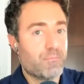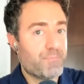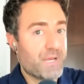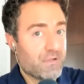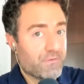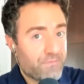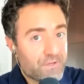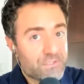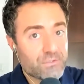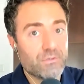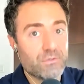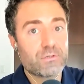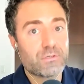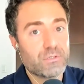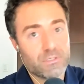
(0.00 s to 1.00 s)

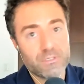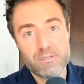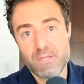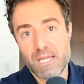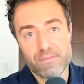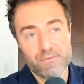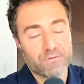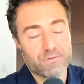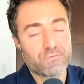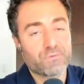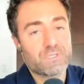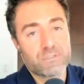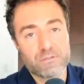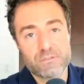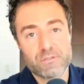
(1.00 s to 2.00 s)
beneficial, good, and there's
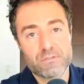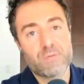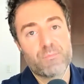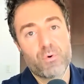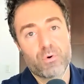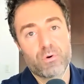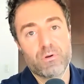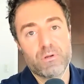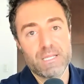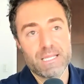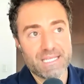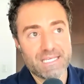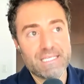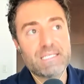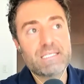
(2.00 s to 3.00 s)
research to support
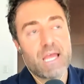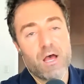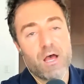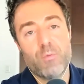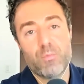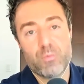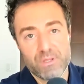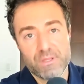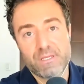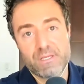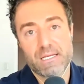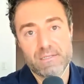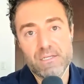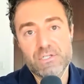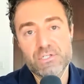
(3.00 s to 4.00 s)
these help with
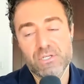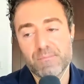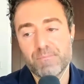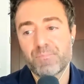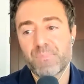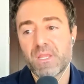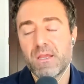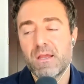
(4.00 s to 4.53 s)
cognition,